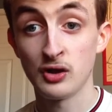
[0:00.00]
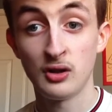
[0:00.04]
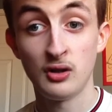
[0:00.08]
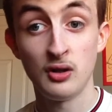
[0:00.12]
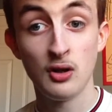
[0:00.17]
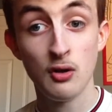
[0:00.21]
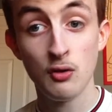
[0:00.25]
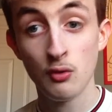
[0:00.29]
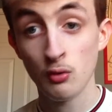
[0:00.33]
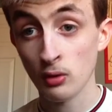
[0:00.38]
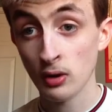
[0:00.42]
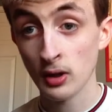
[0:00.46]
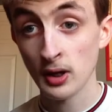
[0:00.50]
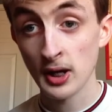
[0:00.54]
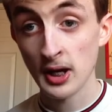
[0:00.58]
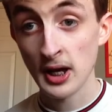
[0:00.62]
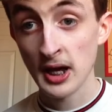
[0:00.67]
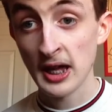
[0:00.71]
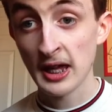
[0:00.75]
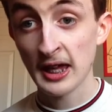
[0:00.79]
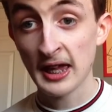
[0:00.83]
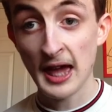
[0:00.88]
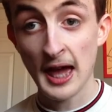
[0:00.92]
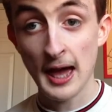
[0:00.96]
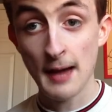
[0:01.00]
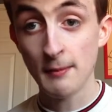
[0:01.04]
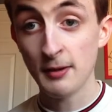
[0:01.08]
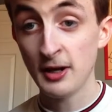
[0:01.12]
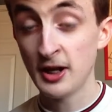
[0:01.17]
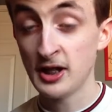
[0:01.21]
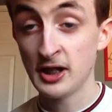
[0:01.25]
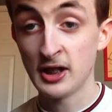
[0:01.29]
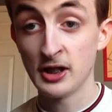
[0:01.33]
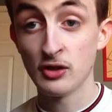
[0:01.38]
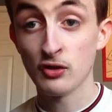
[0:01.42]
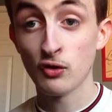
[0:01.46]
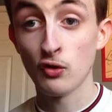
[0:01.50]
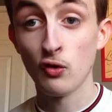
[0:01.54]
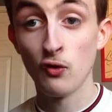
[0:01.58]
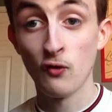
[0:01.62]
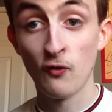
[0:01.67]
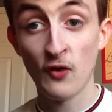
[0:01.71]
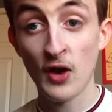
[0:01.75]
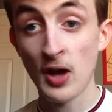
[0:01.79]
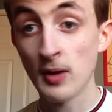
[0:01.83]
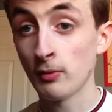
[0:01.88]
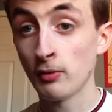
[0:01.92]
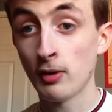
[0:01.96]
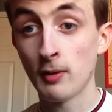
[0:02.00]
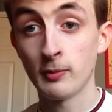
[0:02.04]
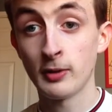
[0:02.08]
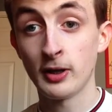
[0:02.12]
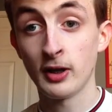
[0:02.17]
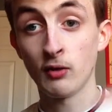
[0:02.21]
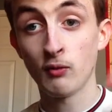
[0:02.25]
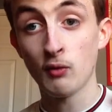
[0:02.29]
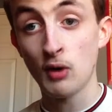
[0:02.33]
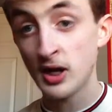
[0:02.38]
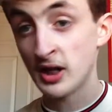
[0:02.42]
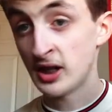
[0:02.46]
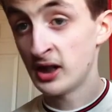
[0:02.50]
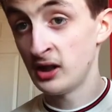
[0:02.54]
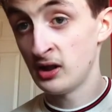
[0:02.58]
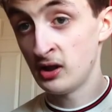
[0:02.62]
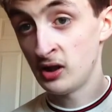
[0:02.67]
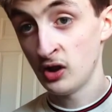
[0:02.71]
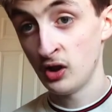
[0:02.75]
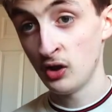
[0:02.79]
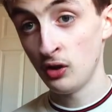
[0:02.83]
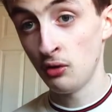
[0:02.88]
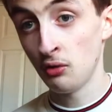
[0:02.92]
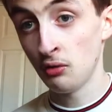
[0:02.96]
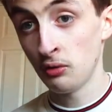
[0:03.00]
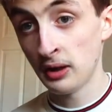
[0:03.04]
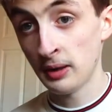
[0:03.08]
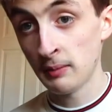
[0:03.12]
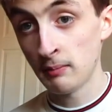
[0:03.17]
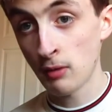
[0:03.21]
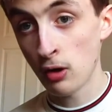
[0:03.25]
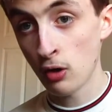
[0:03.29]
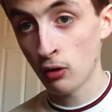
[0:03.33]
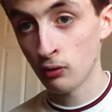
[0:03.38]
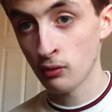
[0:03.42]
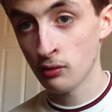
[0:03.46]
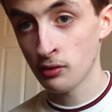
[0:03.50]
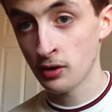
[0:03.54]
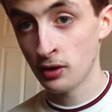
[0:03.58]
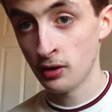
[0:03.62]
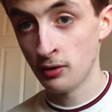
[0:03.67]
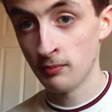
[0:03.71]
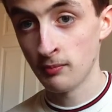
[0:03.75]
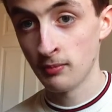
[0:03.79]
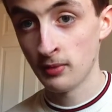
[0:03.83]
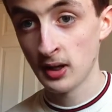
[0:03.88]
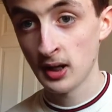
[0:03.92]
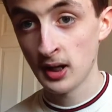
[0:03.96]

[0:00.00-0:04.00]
No cabinets, it's all fibre optic right into the modem.